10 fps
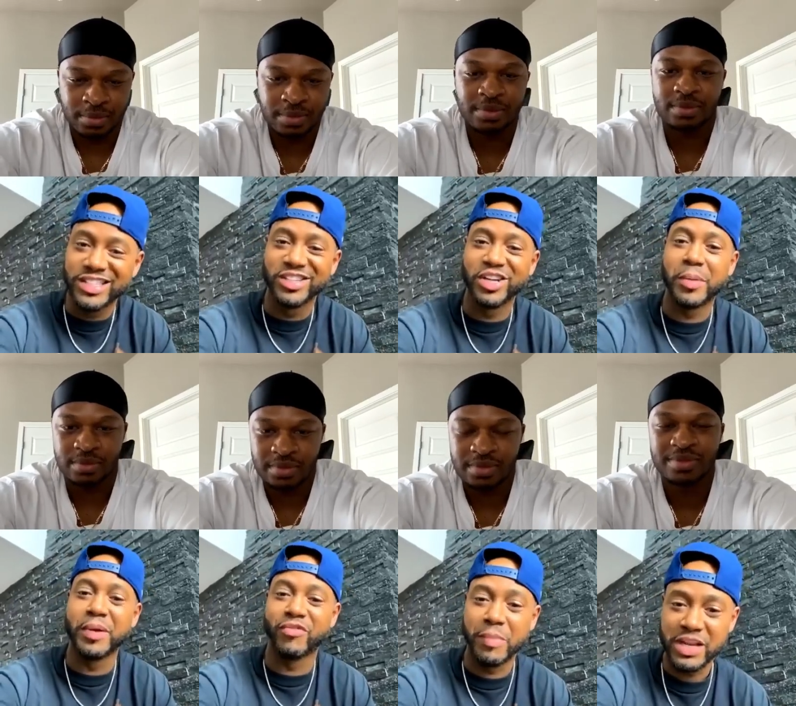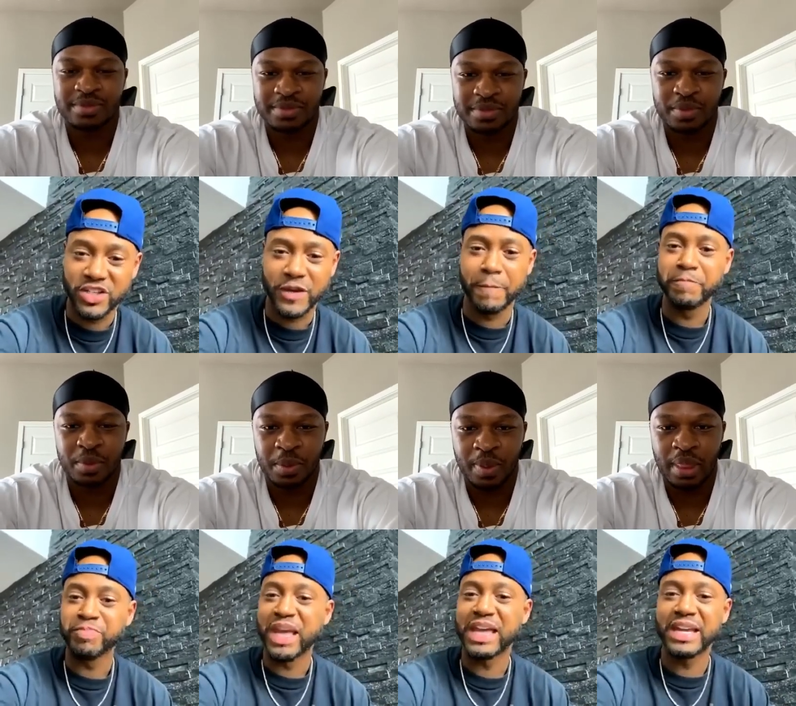Speaker 1: mm-hmm. to look up information.
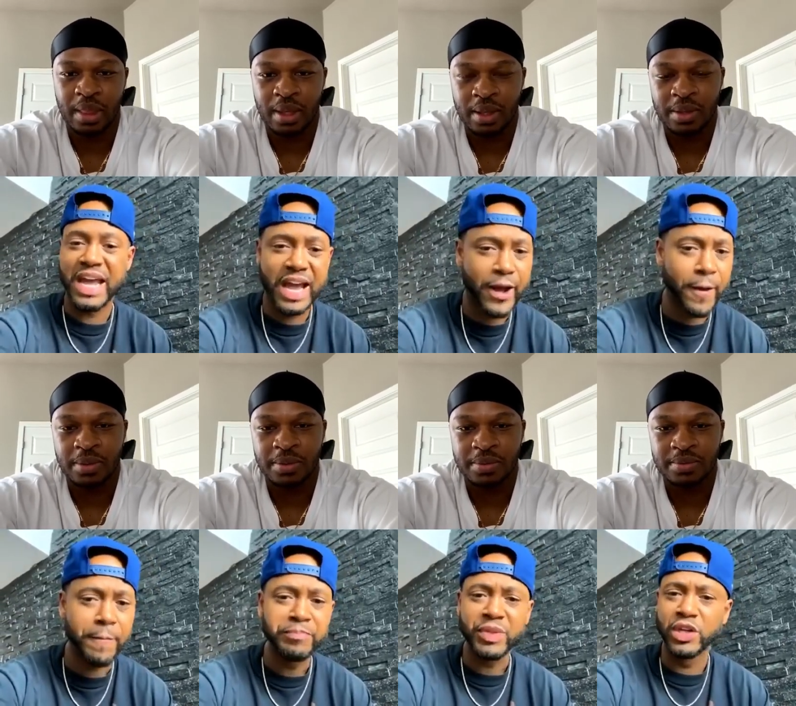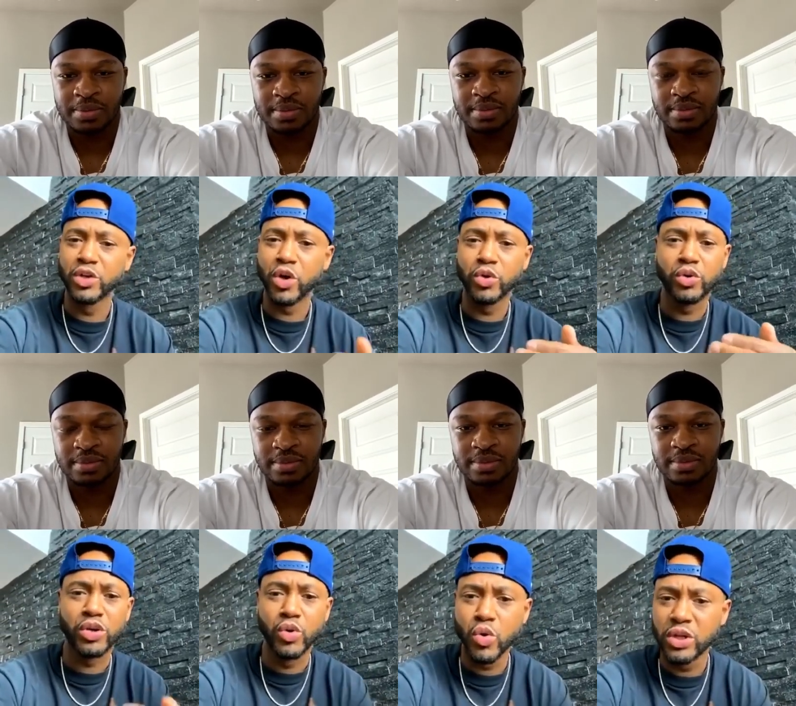And now, you know, you
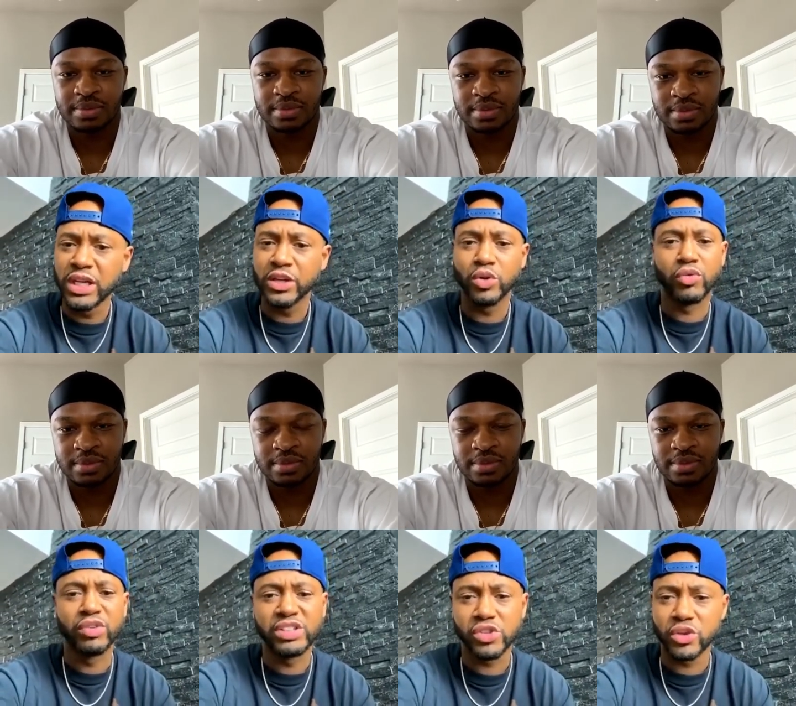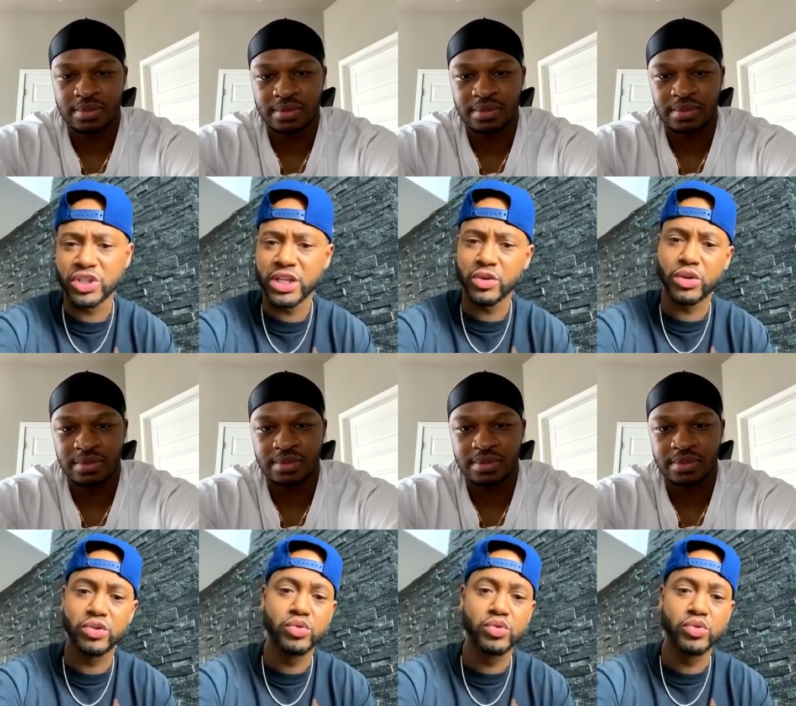can Google it, you can research it, you can